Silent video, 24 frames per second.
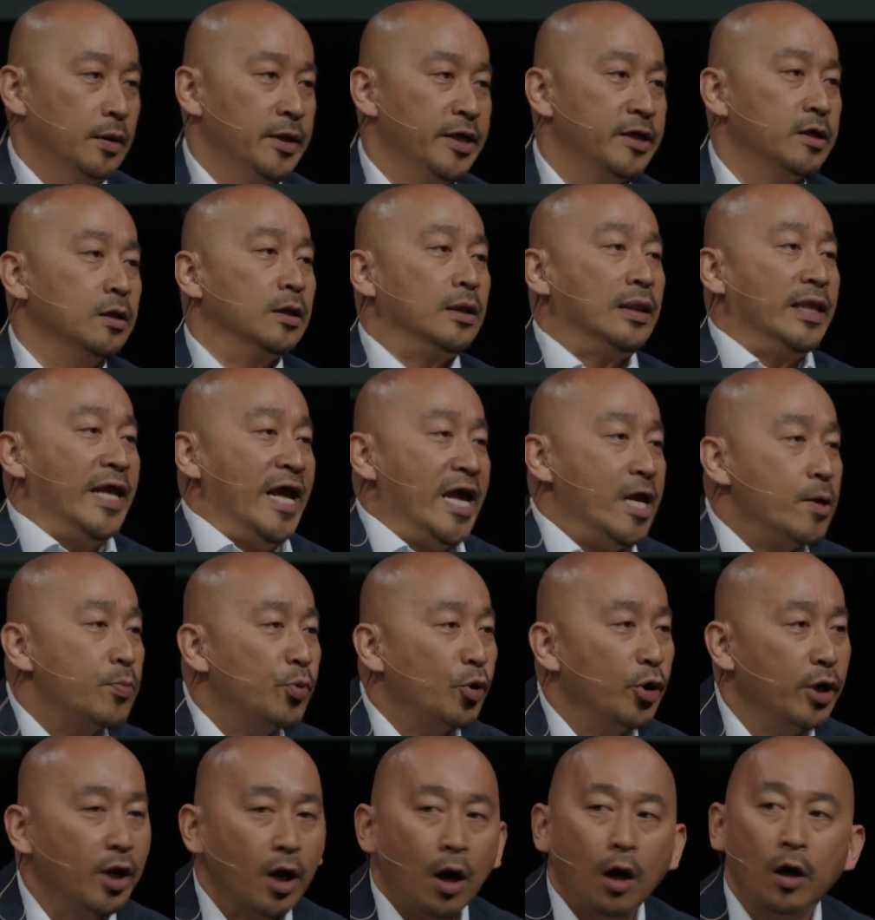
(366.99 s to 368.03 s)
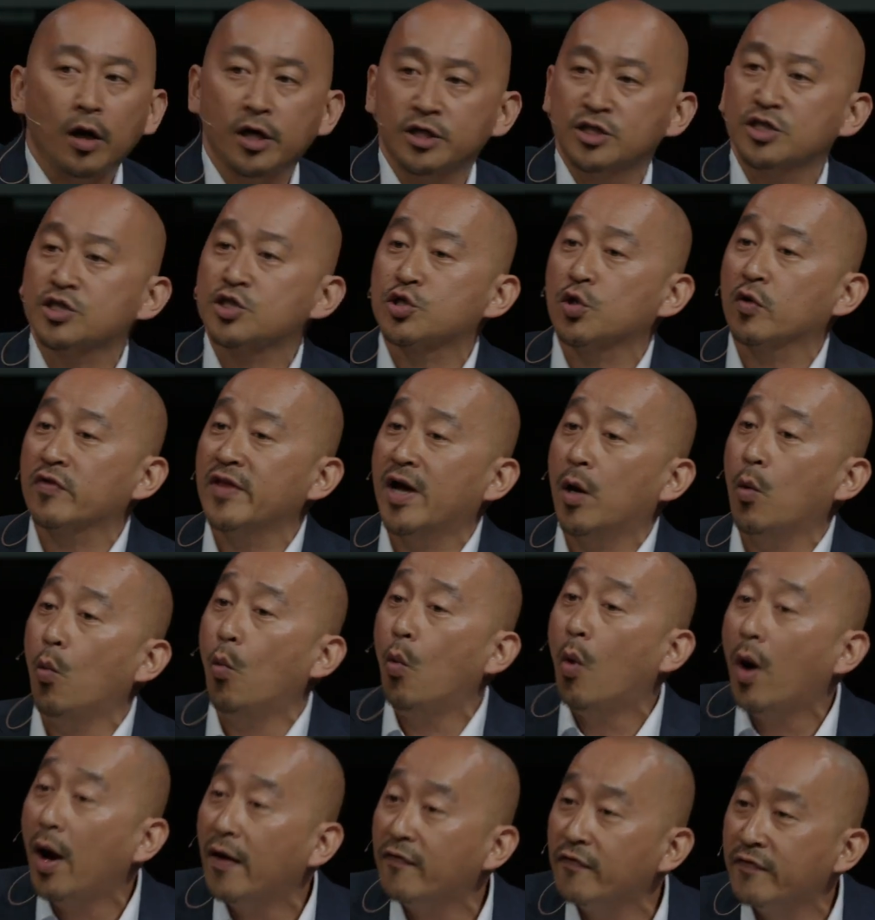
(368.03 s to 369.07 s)
They're laboring hard just so that
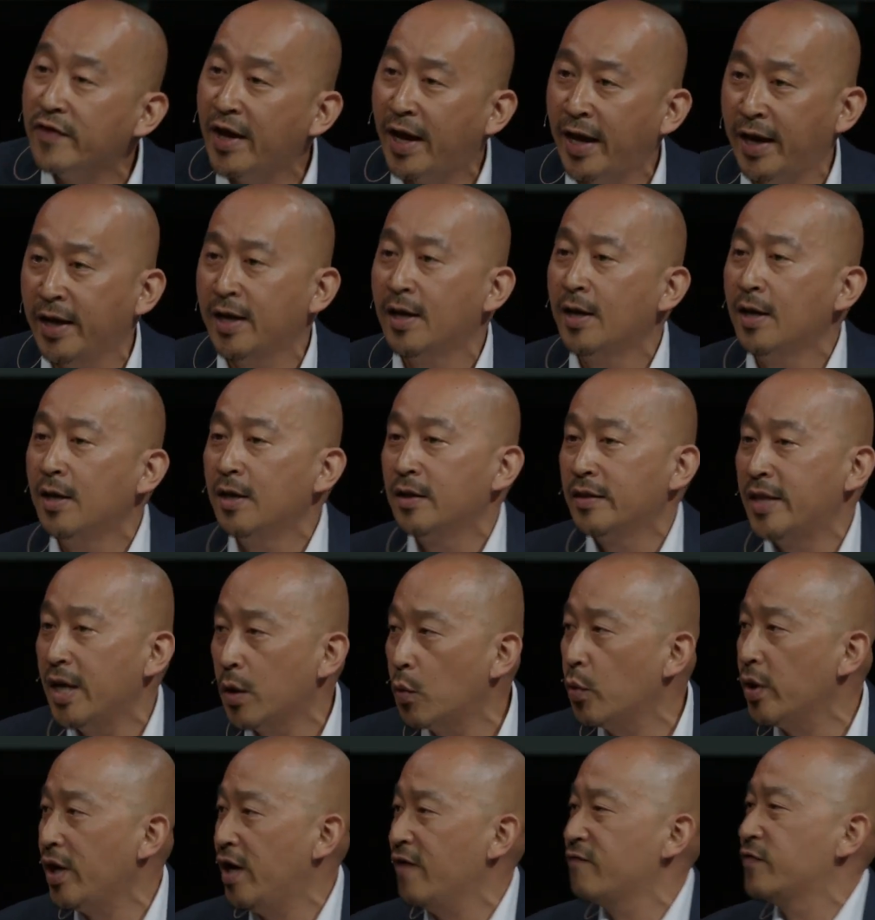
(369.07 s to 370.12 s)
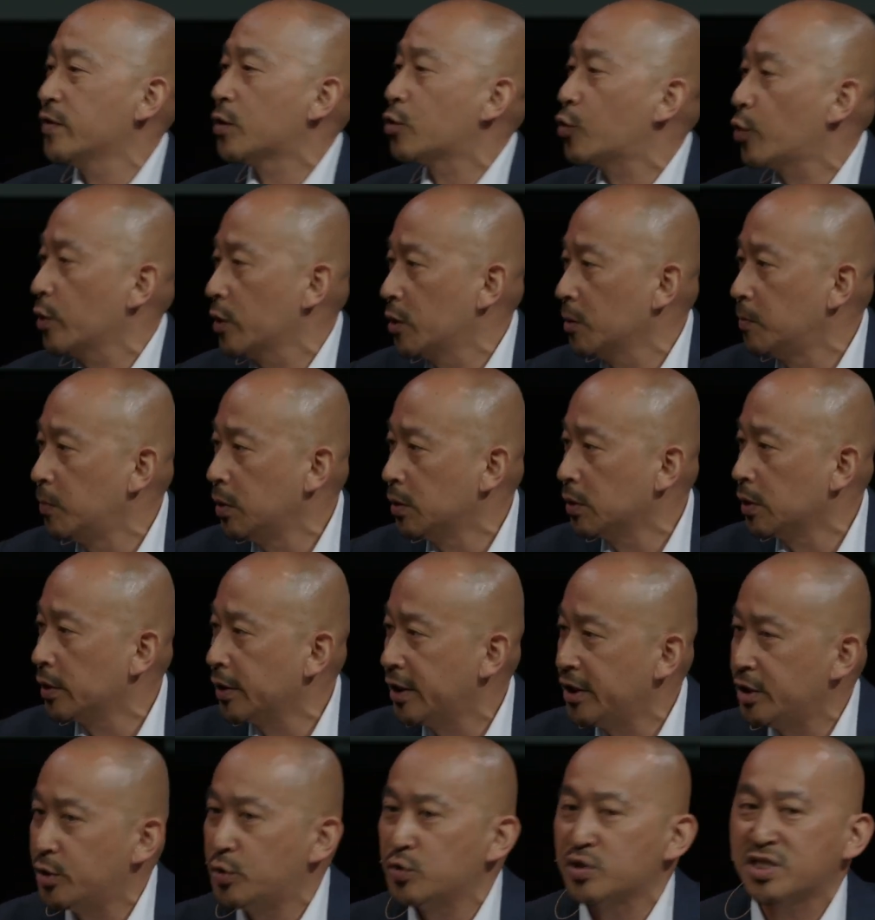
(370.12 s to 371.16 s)
one day they will have the
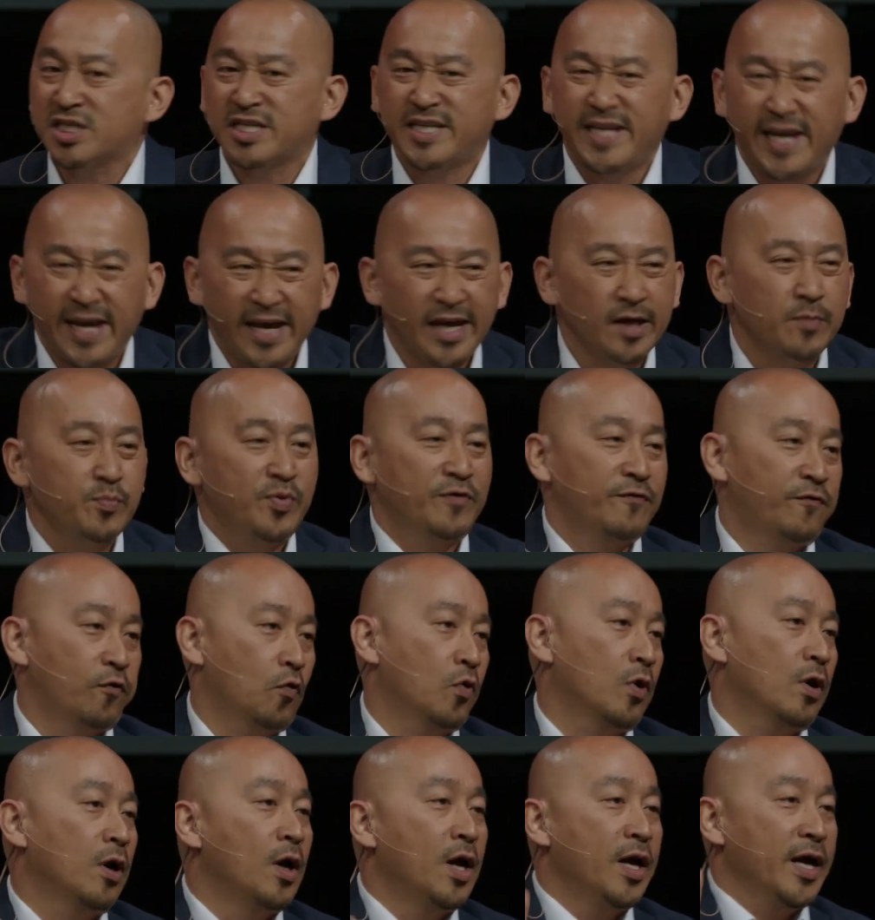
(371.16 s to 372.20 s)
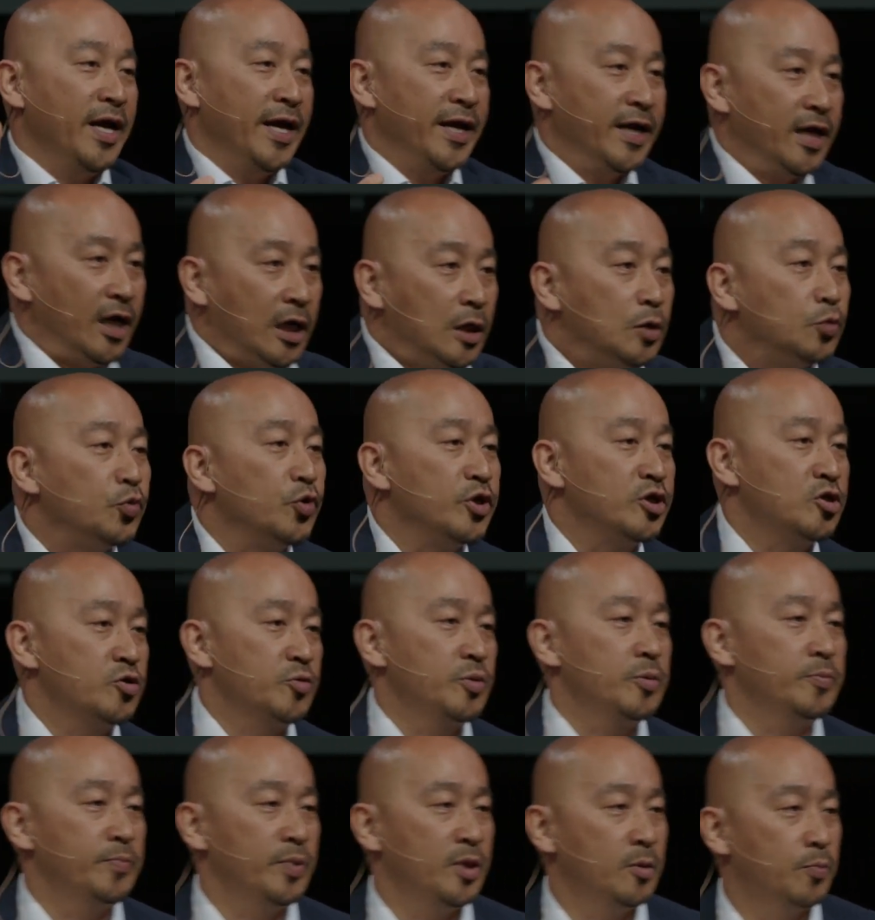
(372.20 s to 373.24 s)
credibility to stand before an
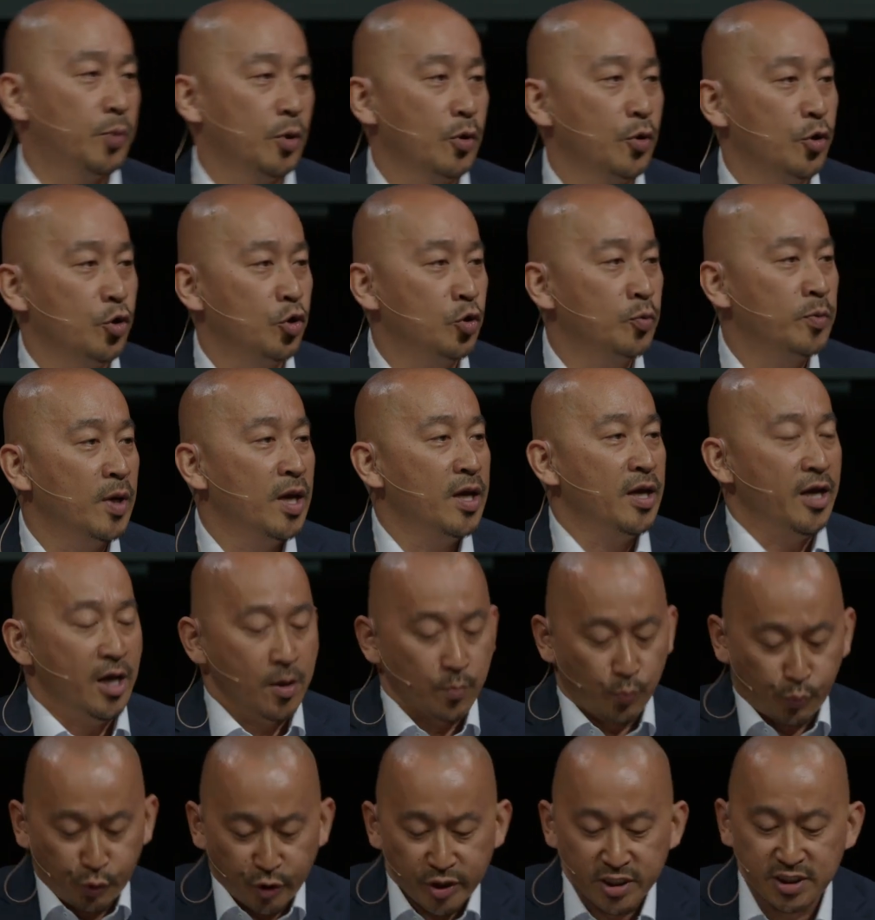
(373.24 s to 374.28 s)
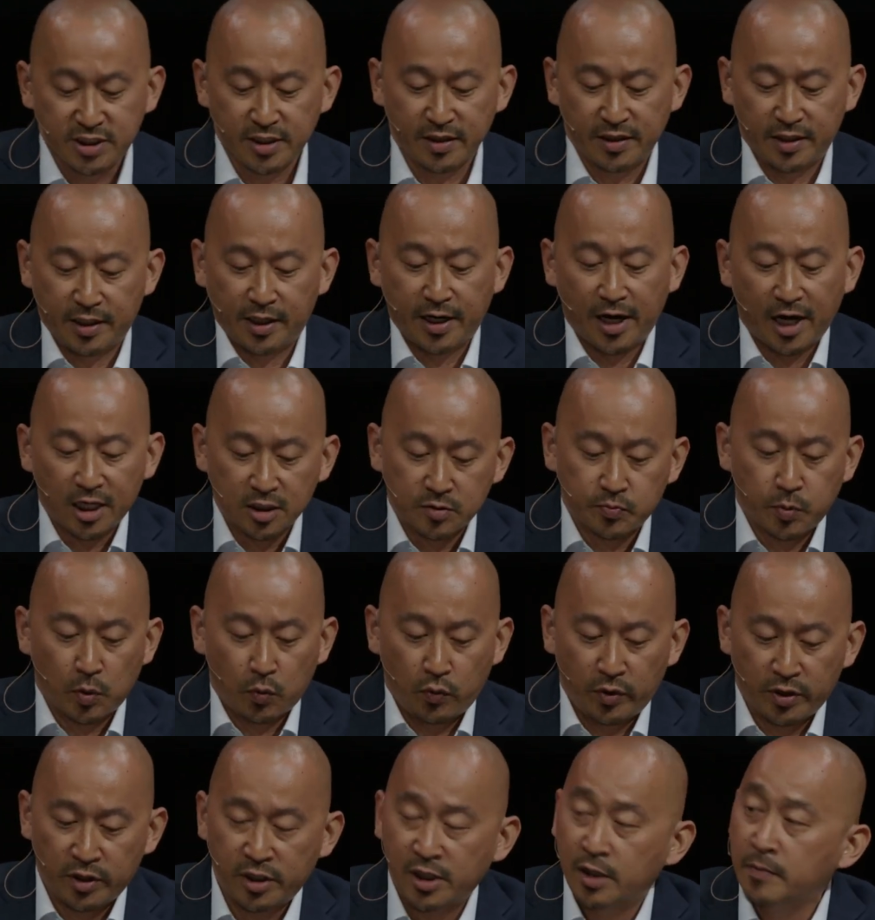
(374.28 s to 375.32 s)
unreached people group and present the
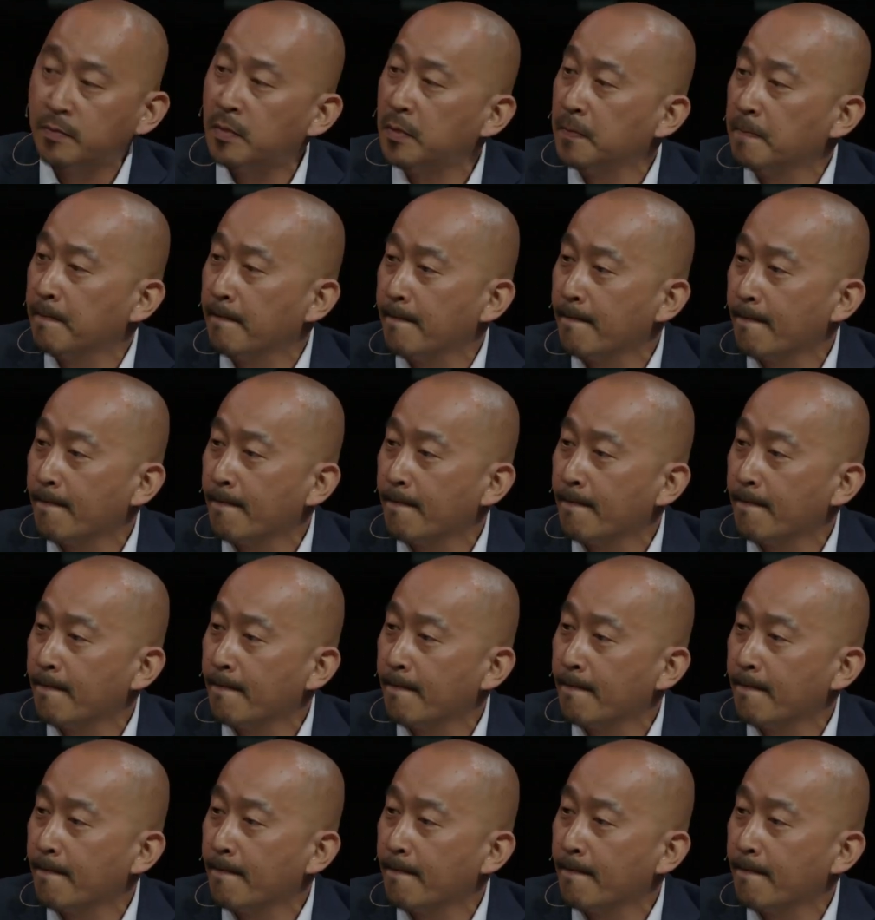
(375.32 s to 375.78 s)
gospel with them,